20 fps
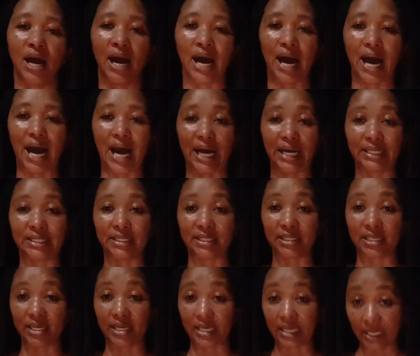As
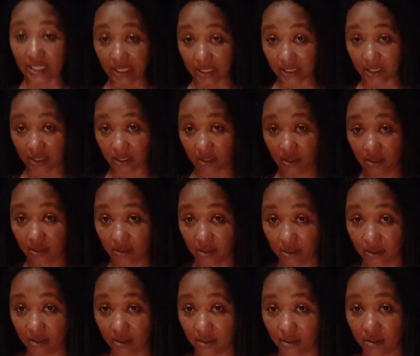is,
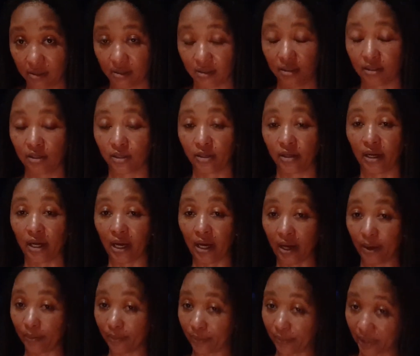
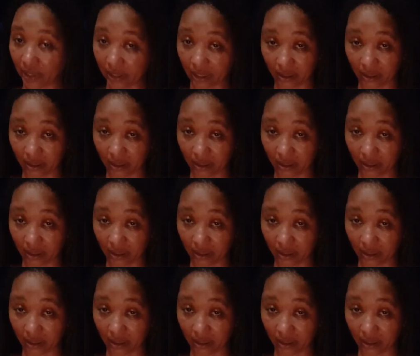I'm